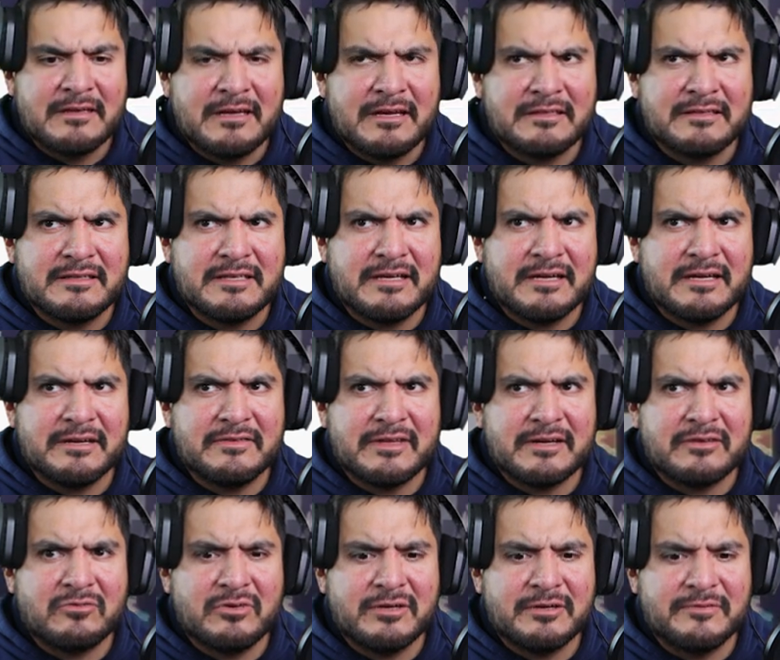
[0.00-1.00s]
I think I have like
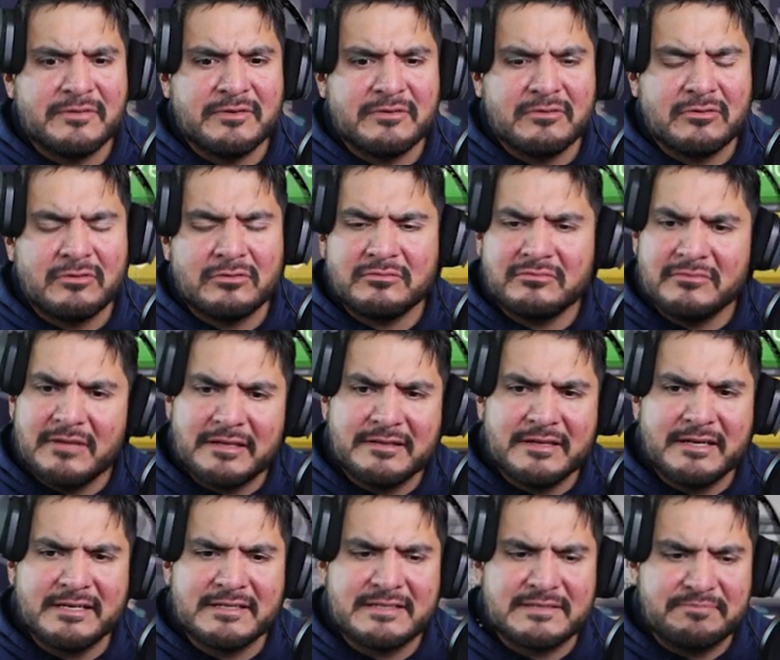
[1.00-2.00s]
quite a few. Or I
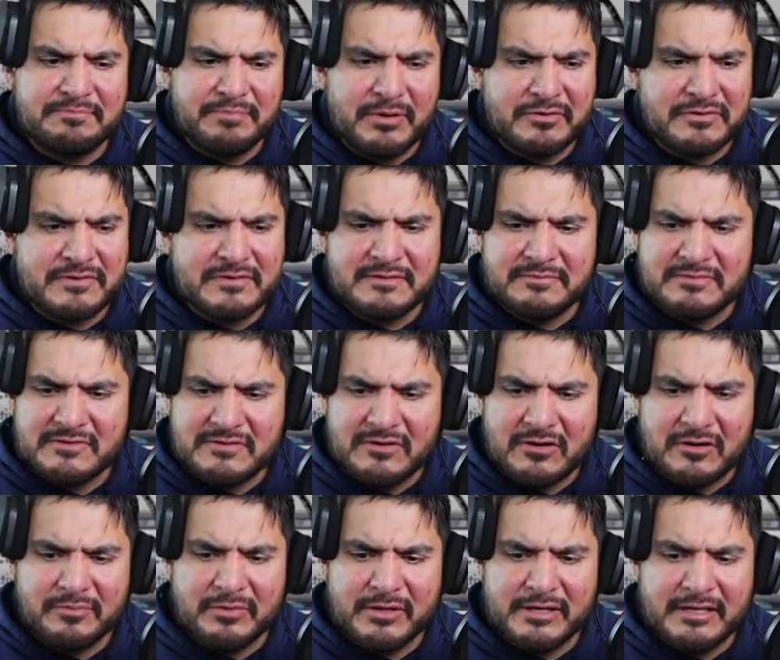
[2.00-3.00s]
think it's both
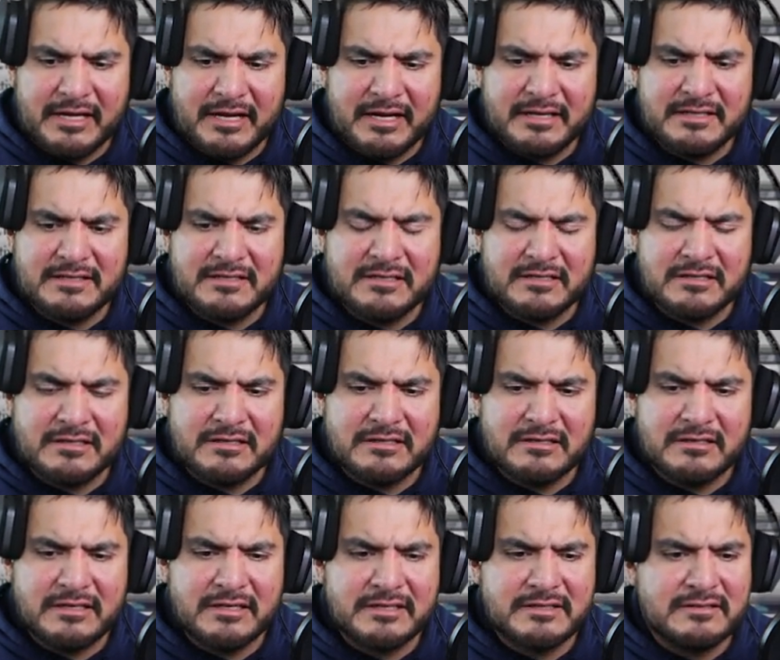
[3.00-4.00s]
Starblade and
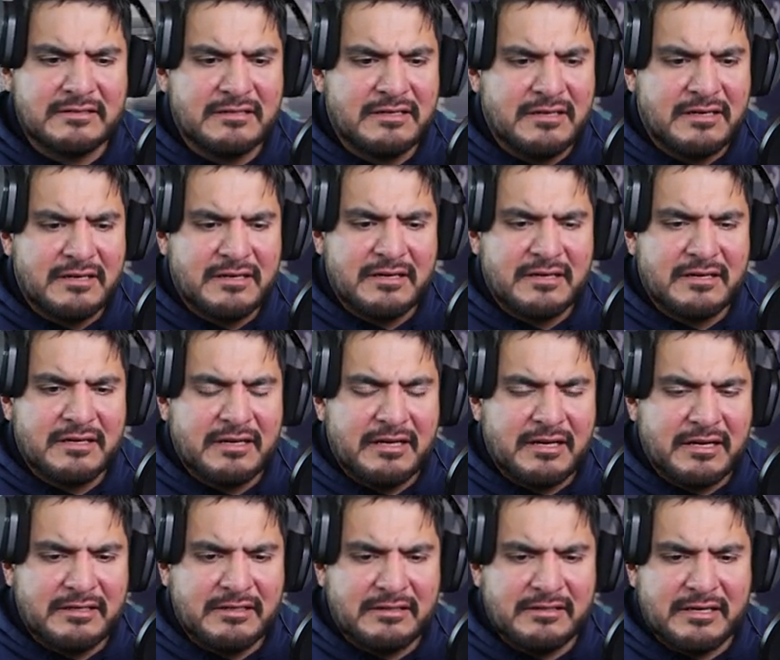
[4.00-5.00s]
uh, and
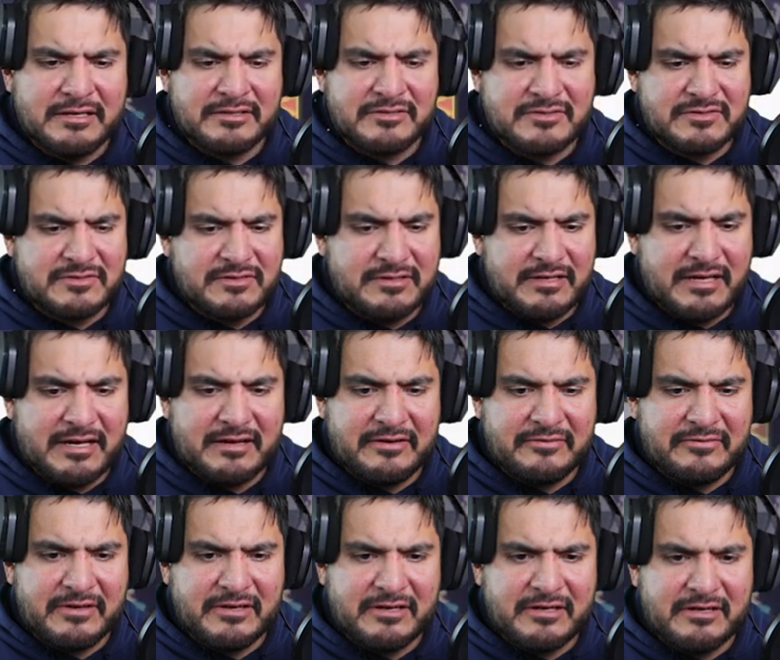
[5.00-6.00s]
and Electrostar. They
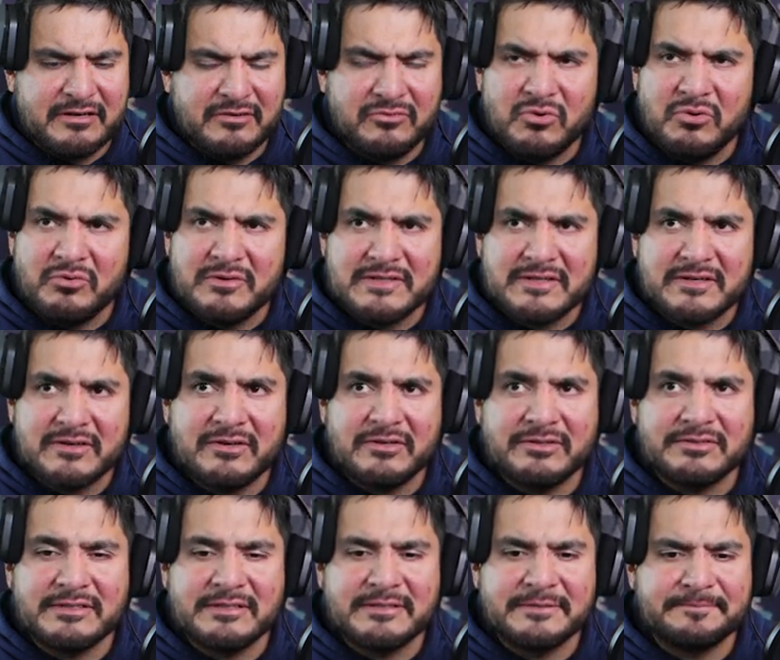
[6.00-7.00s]
have uh, what was it
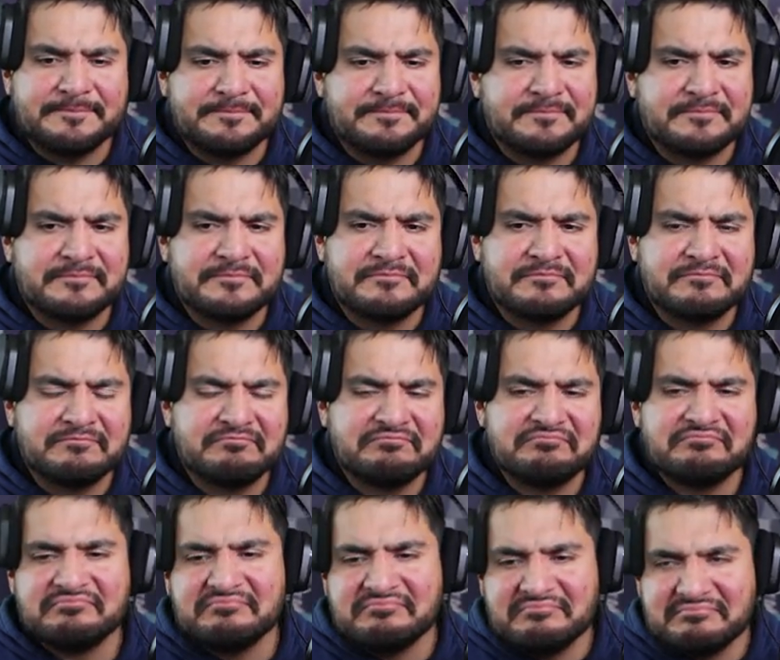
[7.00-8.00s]
called? Uh,
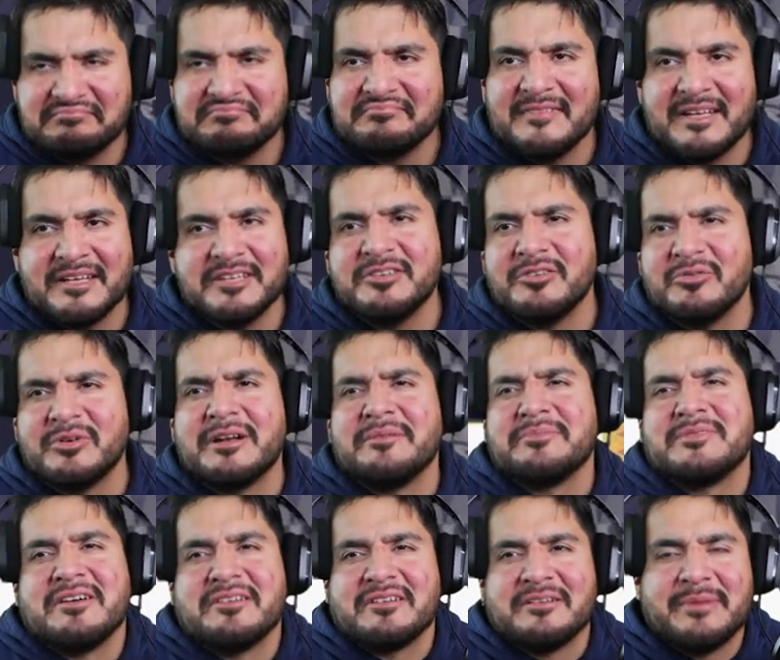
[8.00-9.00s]
you know what I'm
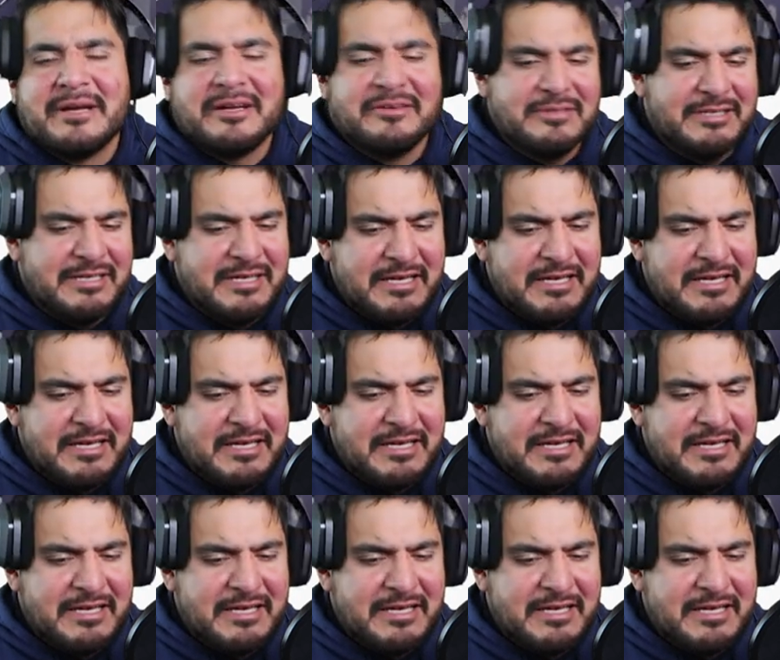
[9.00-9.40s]
talking about.